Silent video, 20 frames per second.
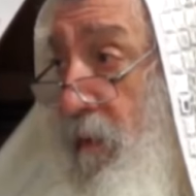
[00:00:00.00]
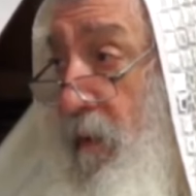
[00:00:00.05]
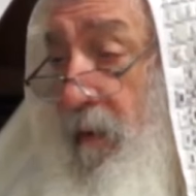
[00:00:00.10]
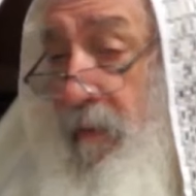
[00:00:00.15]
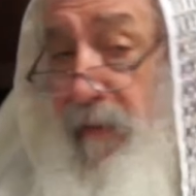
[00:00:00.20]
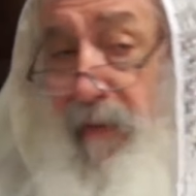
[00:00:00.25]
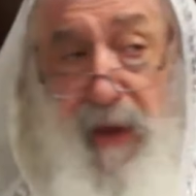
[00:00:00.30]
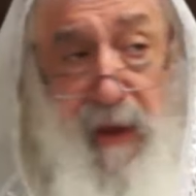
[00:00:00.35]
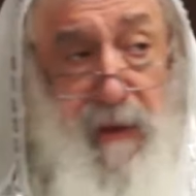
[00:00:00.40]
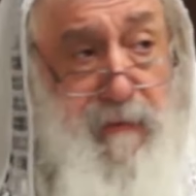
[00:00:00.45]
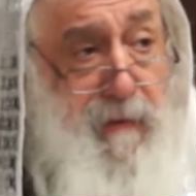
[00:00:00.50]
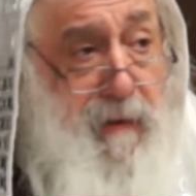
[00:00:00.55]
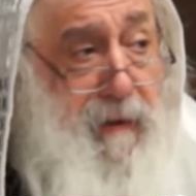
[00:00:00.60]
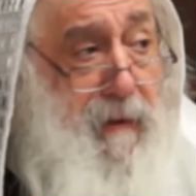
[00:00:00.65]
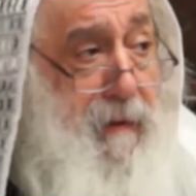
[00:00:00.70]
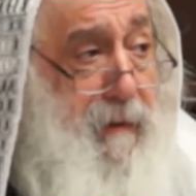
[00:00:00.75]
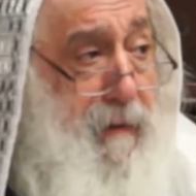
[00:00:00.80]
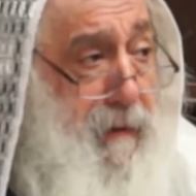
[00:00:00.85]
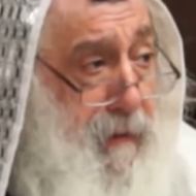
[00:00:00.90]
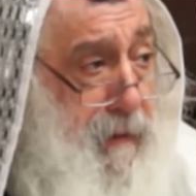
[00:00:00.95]
And then
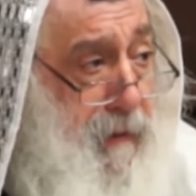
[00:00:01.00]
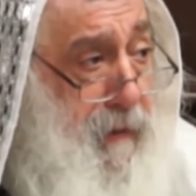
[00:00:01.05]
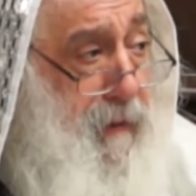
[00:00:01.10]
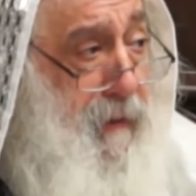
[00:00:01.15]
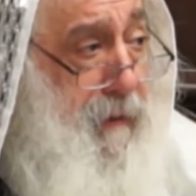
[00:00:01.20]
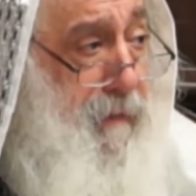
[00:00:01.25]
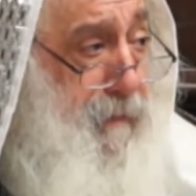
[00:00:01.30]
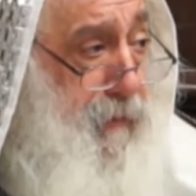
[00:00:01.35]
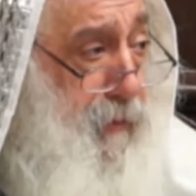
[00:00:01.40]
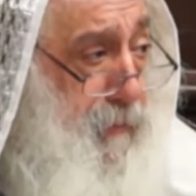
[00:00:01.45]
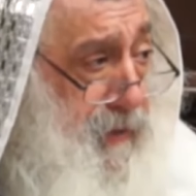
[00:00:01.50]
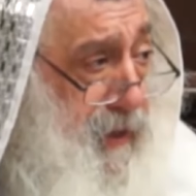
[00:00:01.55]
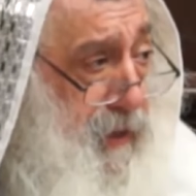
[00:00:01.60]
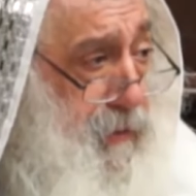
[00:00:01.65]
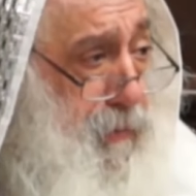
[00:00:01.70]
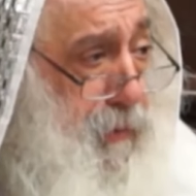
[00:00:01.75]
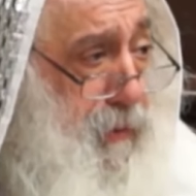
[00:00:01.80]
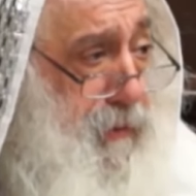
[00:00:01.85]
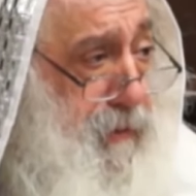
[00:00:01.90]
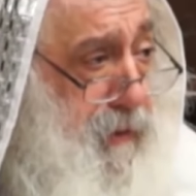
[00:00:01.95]
from
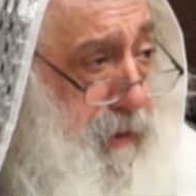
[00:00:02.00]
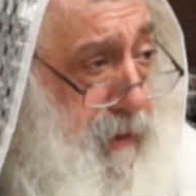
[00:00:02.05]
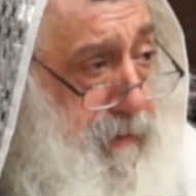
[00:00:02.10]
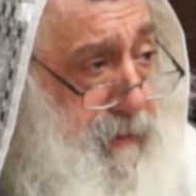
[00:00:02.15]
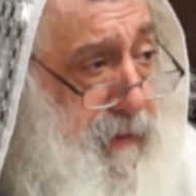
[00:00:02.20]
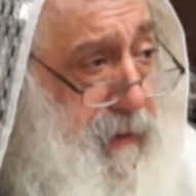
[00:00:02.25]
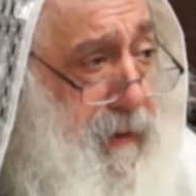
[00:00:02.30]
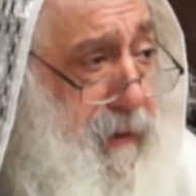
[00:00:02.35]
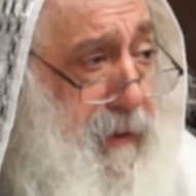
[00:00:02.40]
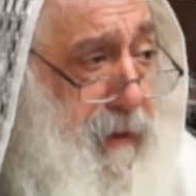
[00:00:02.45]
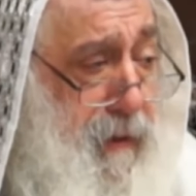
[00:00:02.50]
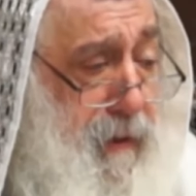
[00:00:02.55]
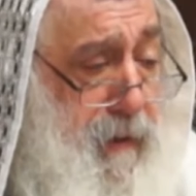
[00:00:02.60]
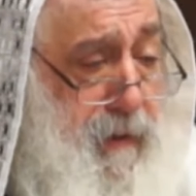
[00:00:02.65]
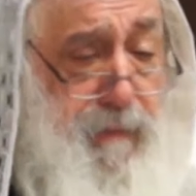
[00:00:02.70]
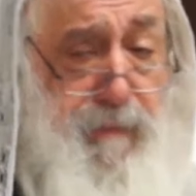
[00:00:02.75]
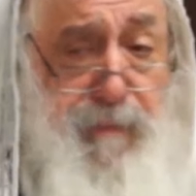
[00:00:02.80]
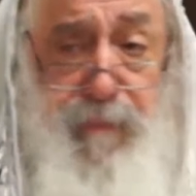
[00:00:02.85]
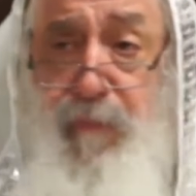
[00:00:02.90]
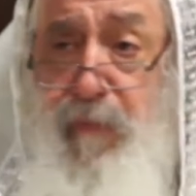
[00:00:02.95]
that water,
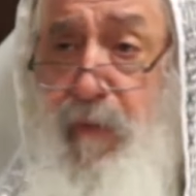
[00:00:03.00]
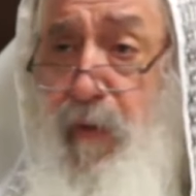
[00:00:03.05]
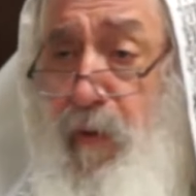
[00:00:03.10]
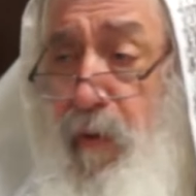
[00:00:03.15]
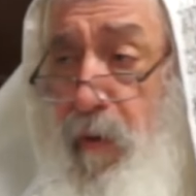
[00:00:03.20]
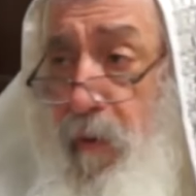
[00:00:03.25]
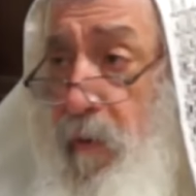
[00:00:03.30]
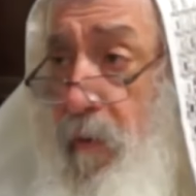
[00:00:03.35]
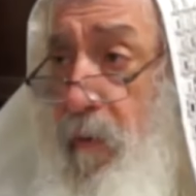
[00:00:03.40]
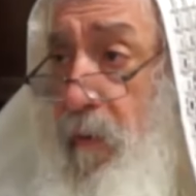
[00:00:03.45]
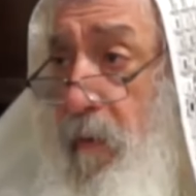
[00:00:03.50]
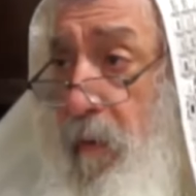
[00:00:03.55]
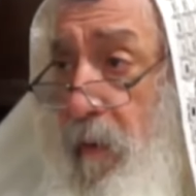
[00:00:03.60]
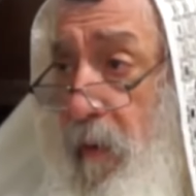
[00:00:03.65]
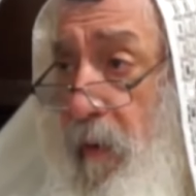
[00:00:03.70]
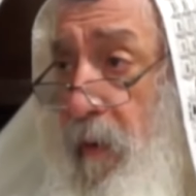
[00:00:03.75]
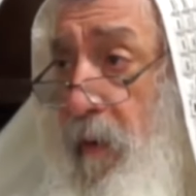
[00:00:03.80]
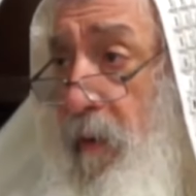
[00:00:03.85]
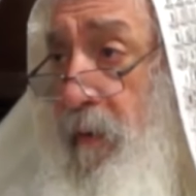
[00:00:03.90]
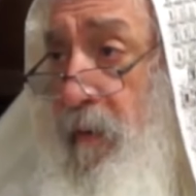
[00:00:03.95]
they
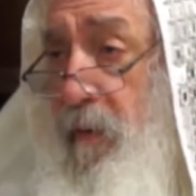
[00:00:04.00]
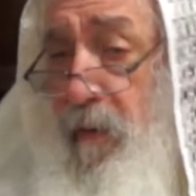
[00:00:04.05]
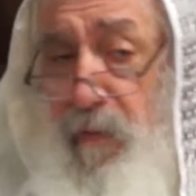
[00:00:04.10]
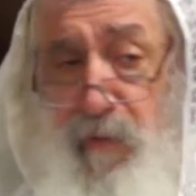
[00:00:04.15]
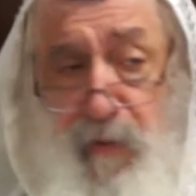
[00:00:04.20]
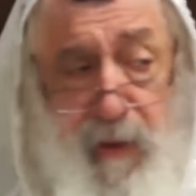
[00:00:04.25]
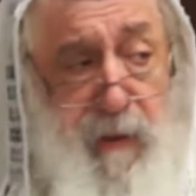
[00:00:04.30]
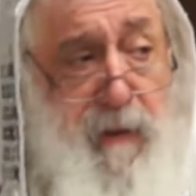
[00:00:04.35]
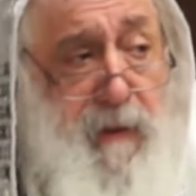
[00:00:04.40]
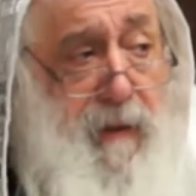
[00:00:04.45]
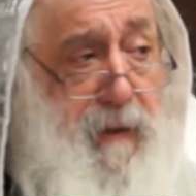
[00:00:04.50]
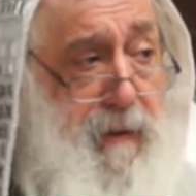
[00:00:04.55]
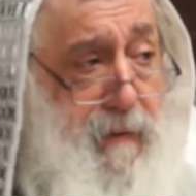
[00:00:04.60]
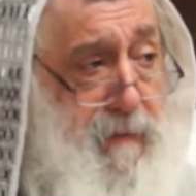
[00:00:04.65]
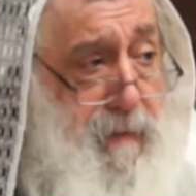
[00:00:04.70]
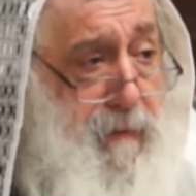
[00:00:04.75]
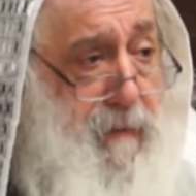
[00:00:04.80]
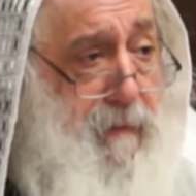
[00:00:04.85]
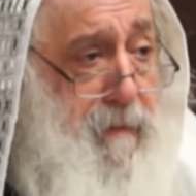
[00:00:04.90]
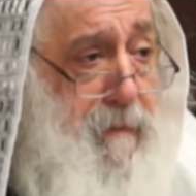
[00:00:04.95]
drink
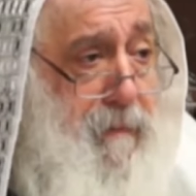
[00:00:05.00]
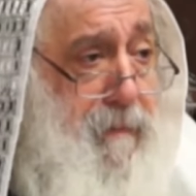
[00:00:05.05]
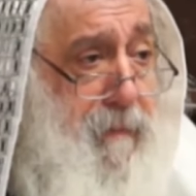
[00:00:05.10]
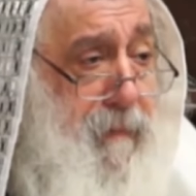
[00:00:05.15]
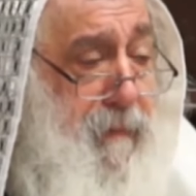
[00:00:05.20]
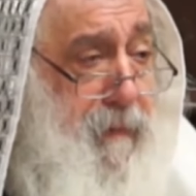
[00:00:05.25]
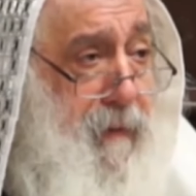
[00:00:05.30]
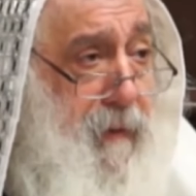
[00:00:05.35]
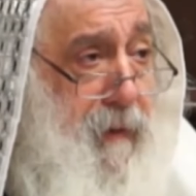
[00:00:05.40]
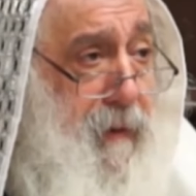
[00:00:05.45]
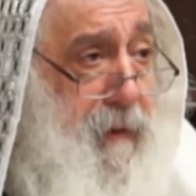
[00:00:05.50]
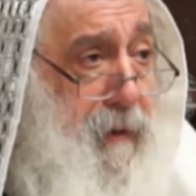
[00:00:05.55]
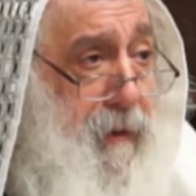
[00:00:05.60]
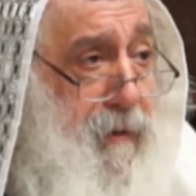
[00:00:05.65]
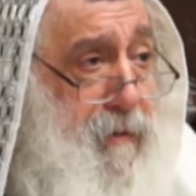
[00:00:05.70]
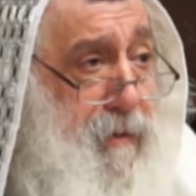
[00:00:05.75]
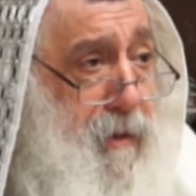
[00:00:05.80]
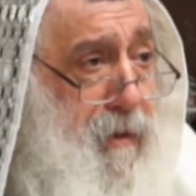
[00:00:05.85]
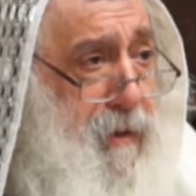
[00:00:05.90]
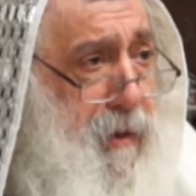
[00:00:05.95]
it.
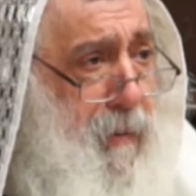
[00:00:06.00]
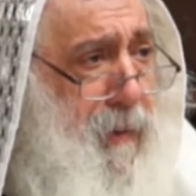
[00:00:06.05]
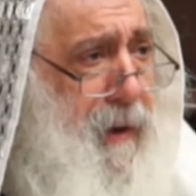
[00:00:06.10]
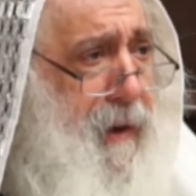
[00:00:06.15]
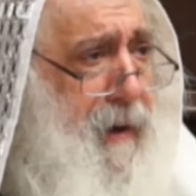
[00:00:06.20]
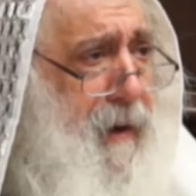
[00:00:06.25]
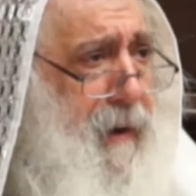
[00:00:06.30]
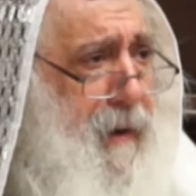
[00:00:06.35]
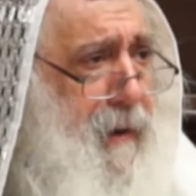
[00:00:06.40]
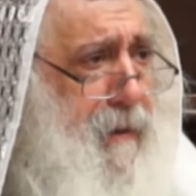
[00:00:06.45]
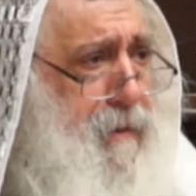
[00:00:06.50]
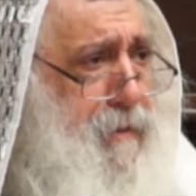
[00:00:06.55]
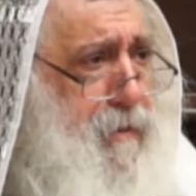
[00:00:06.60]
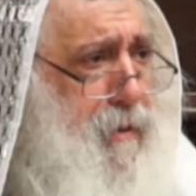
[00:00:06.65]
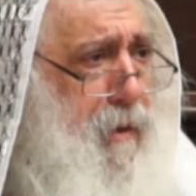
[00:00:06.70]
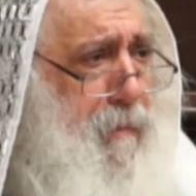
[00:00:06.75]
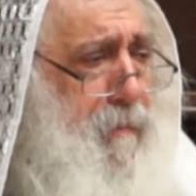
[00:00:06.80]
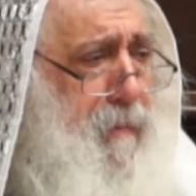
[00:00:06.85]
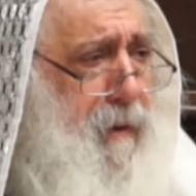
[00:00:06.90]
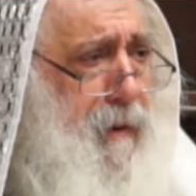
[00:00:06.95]
So there were
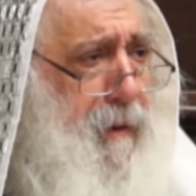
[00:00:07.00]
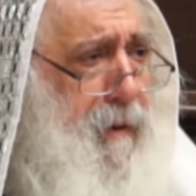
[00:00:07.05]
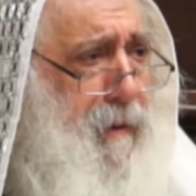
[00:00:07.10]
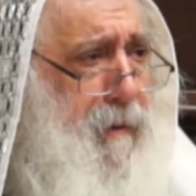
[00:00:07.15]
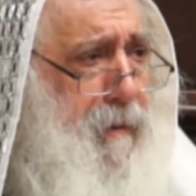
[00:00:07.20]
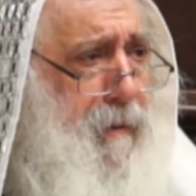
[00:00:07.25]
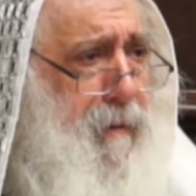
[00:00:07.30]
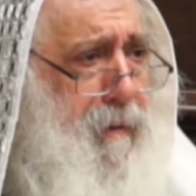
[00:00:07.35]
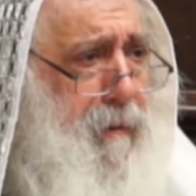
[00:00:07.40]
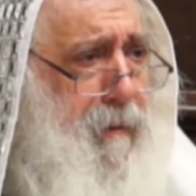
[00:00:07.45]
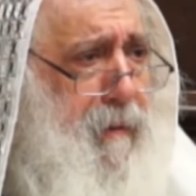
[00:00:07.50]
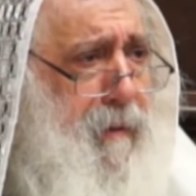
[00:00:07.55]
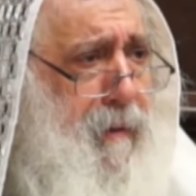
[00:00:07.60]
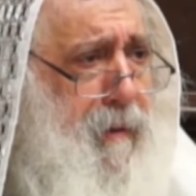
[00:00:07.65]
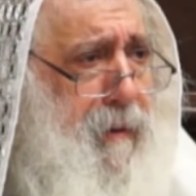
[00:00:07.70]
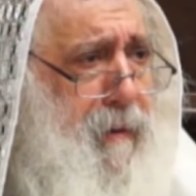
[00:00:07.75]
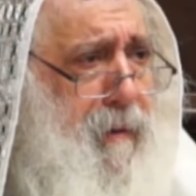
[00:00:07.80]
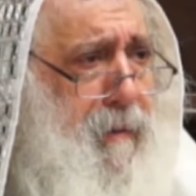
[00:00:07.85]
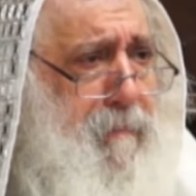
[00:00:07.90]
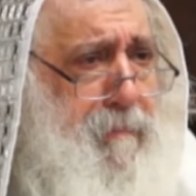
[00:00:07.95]
some
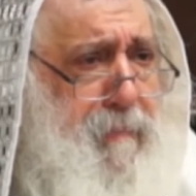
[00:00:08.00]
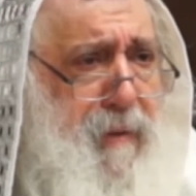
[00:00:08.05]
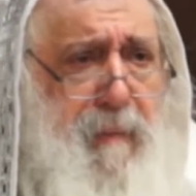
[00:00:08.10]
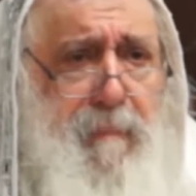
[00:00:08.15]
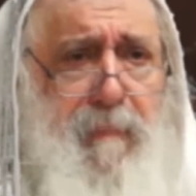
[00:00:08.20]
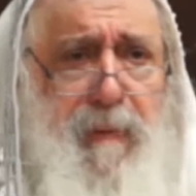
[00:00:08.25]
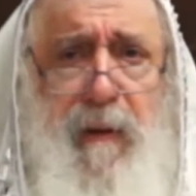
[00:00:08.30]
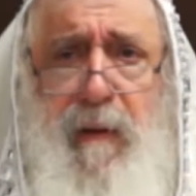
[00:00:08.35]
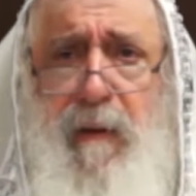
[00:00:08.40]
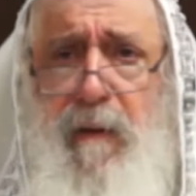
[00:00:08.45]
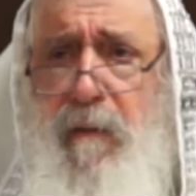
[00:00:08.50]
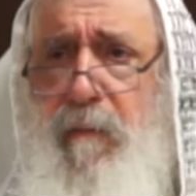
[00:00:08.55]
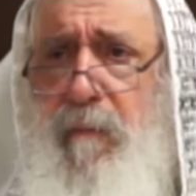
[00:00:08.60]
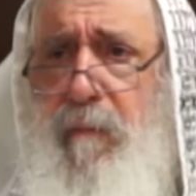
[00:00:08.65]
people